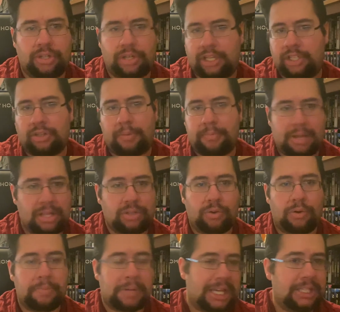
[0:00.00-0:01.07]
He's our
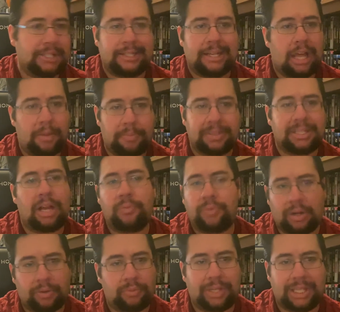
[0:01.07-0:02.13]
mentor, but he's going to help us out
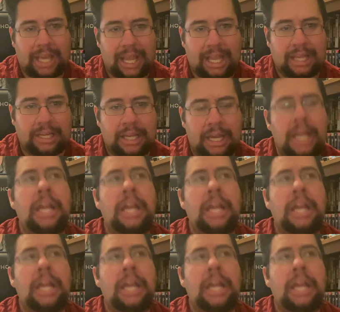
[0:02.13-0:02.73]
whenever we can.